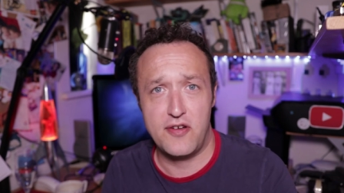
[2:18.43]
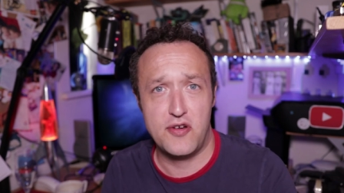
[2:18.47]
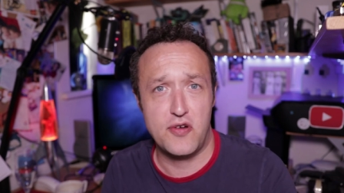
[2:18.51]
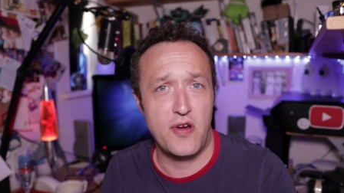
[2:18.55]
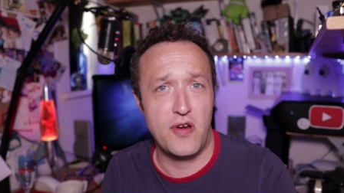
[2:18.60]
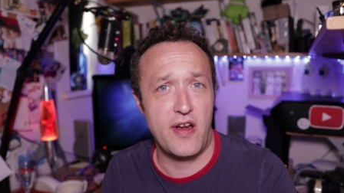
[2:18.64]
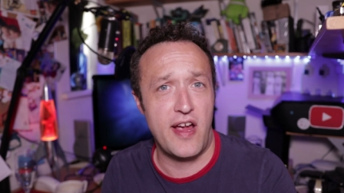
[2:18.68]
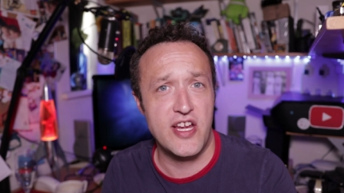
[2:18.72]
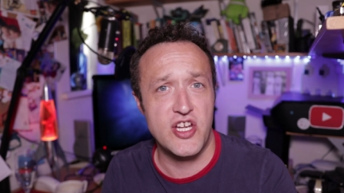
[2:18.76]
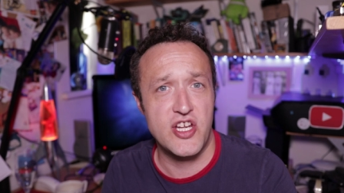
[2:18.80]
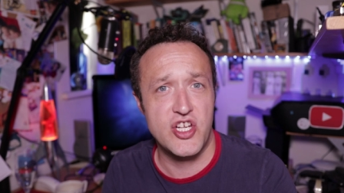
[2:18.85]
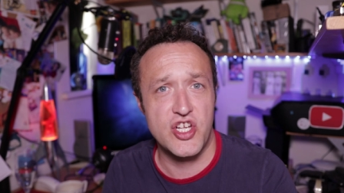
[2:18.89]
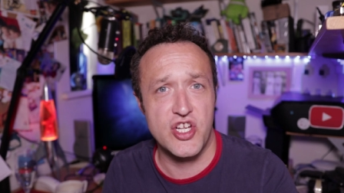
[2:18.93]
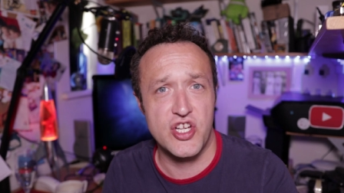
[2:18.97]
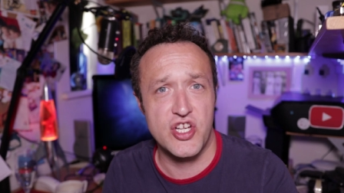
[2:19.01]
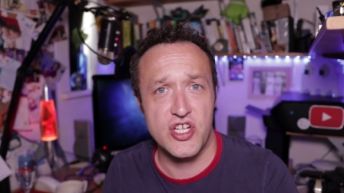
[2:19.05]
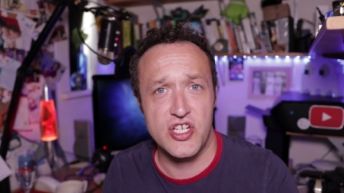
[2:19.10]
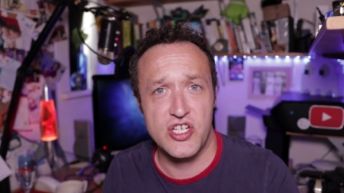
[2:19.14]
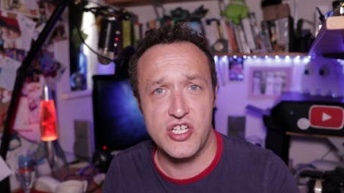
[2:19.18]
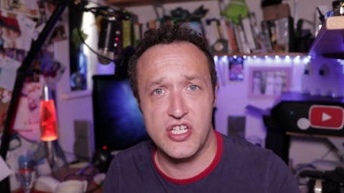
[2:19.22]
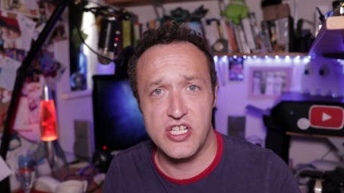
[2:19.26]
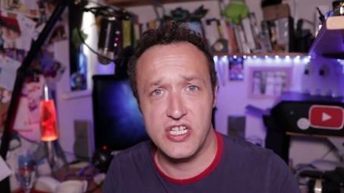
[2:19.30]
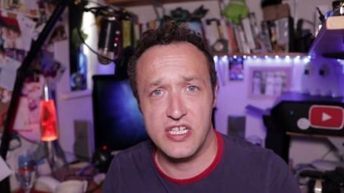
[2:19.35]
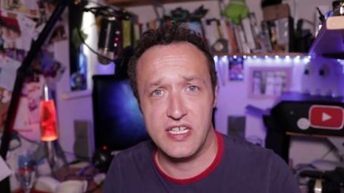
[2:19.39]

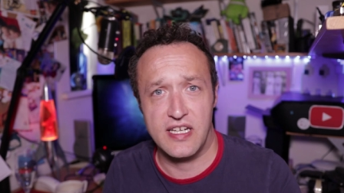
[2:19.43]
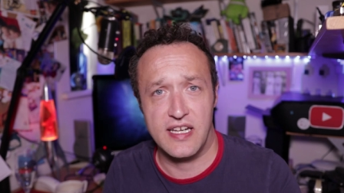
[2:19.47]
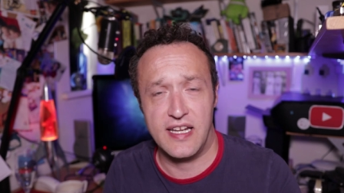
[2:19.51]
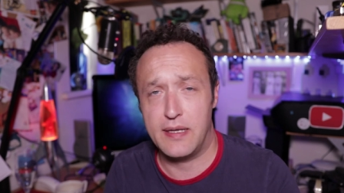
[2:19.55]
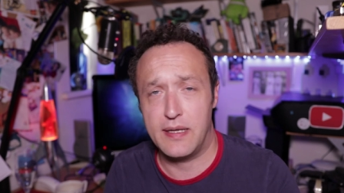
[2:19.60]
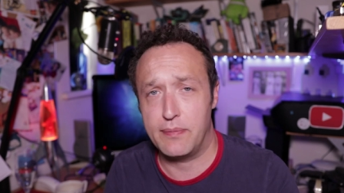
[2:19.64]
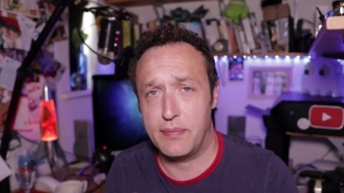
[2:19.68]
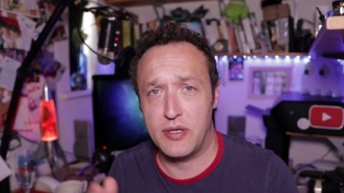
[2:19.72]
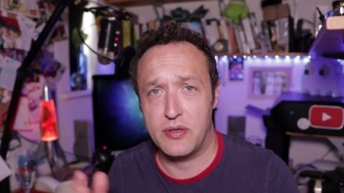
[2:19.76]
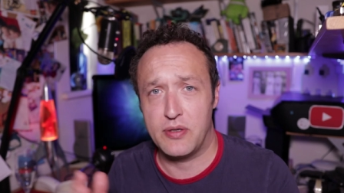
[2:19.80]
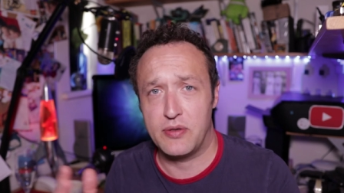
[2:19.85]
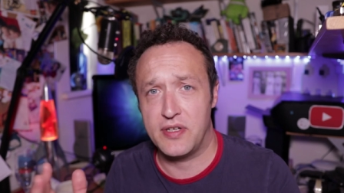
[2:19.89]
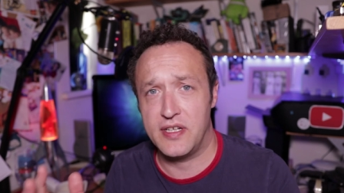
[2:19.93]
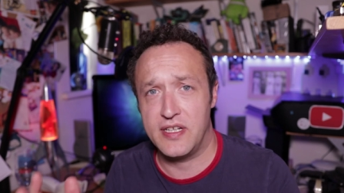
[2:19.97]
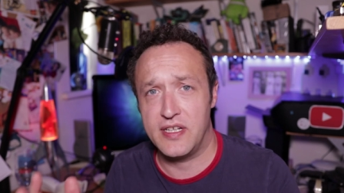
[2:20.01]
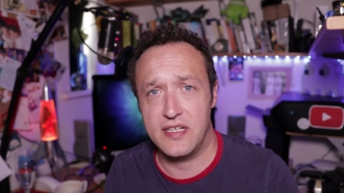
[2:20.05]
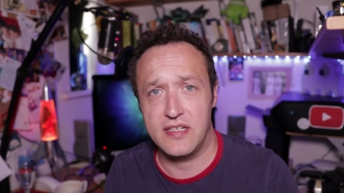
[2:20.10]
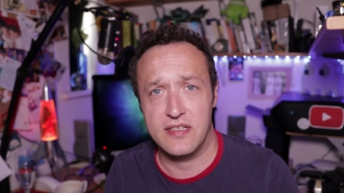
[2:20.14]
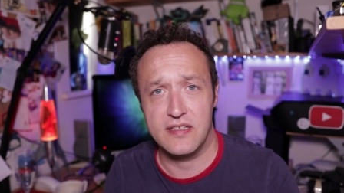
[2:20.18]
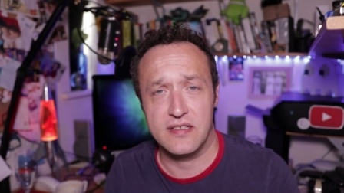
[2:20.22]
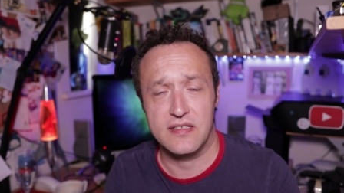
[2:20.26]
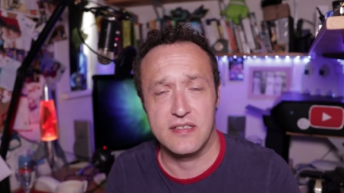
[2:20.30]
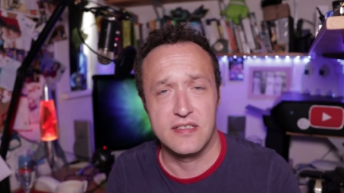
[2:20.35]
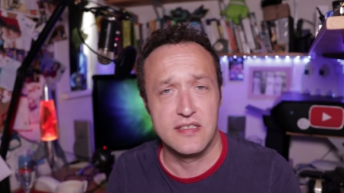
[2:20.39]
creation and link
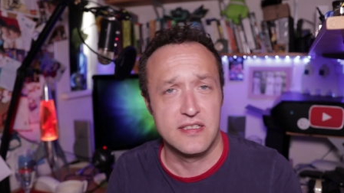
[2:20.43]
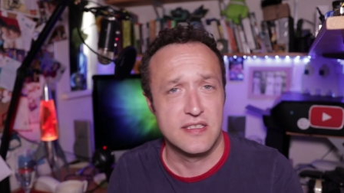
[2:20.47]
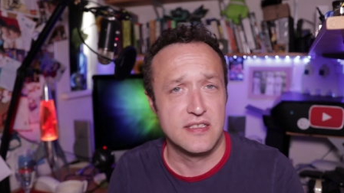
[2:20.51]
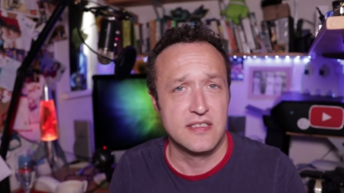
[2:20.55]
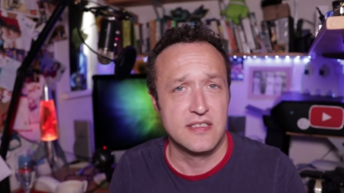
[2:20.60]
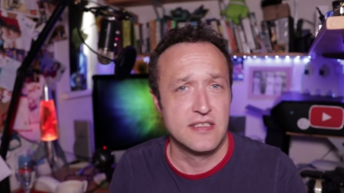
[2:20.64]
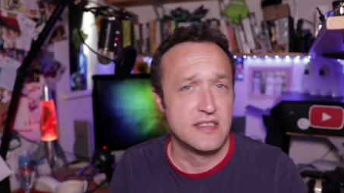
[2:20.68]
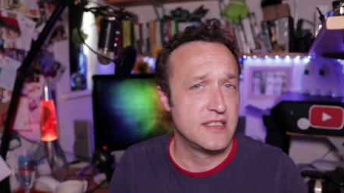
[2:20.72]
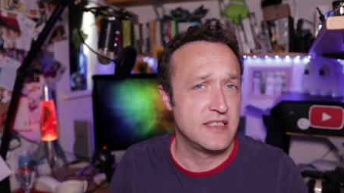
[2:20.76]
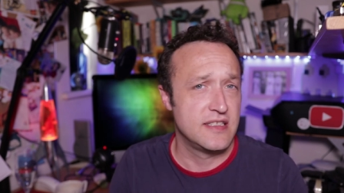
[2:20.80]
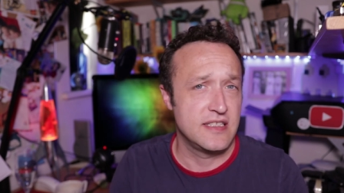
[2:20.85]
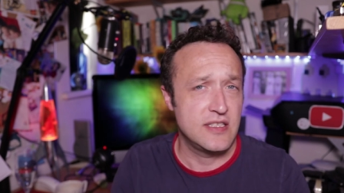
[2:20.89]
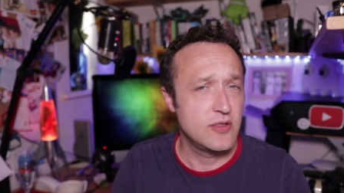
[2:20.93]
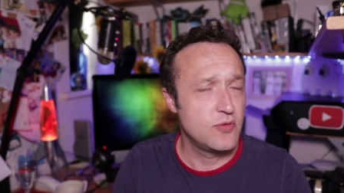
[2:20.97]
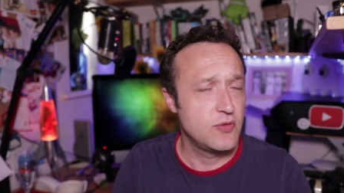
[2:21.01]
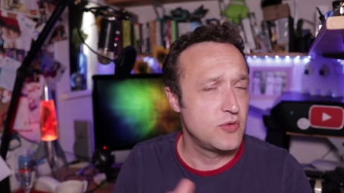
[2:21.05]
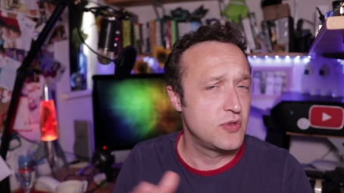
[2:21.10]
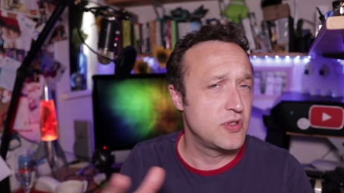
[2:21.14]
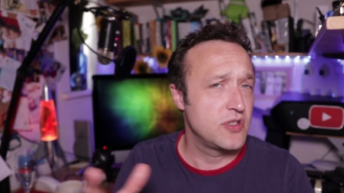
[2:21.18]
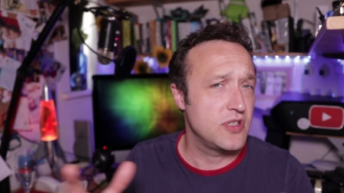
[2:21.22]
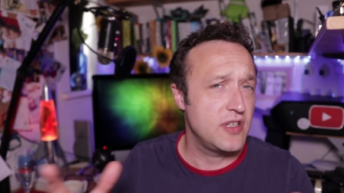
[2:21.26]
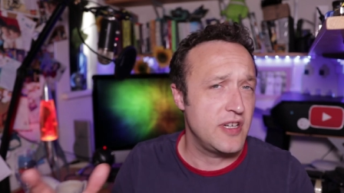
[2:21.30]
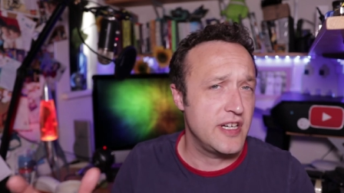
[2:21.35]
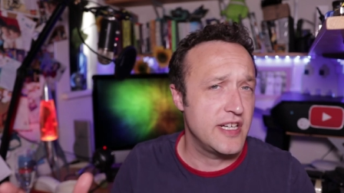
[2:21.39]
building and, and all
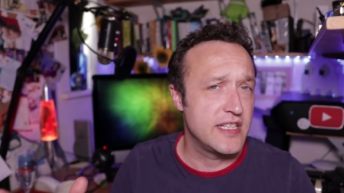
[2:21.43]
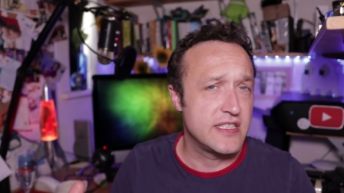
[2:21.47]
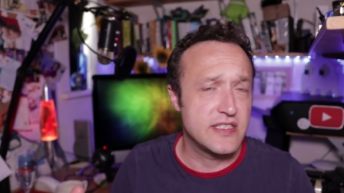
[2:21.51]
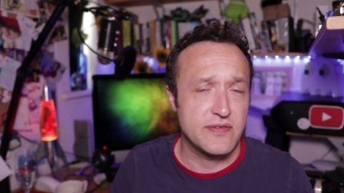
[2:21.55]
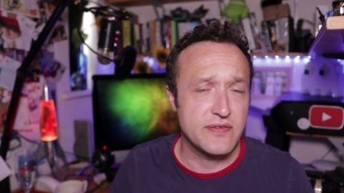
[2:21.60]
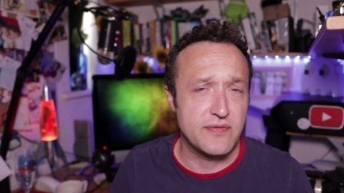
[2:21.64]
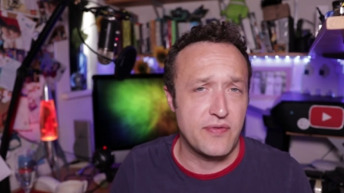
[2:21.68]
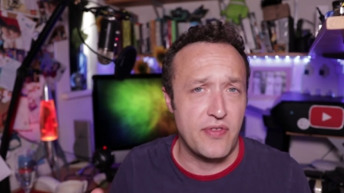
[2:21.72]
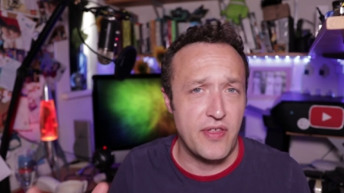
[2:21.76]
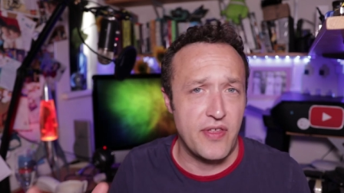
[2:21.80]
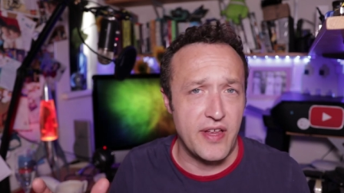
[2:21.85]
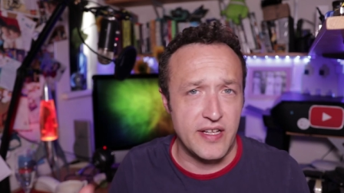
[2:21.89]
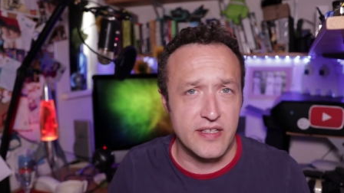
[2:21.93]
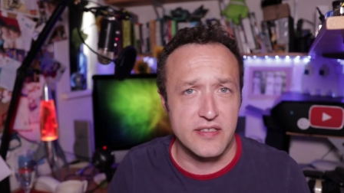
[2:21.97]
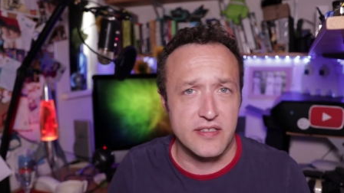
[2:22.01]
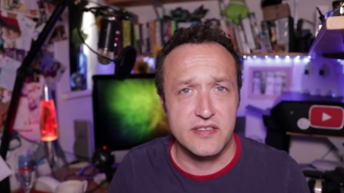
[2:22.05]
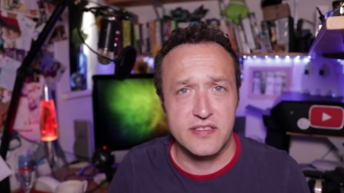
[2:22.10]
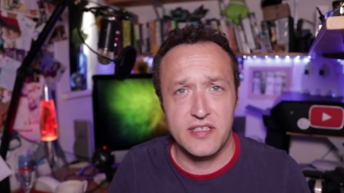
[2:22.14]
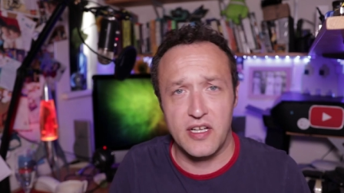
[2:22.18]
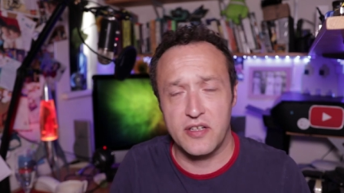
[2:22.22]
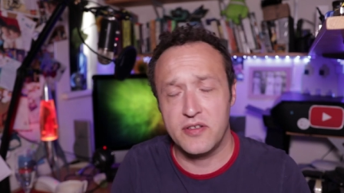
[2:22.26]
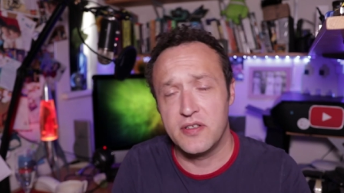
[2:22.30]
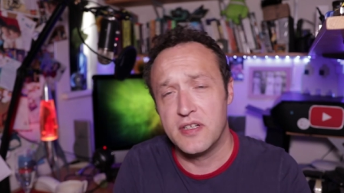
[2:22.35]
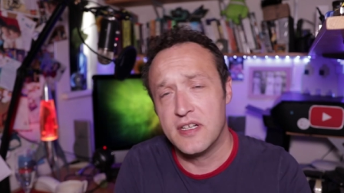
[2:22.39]
kinds of things.
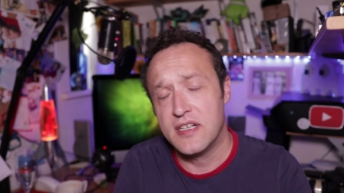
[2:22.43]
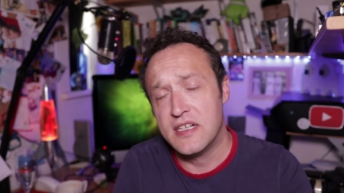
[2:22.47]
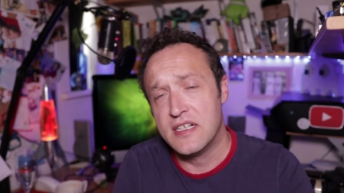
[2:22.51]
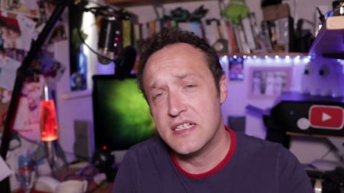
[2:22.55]
So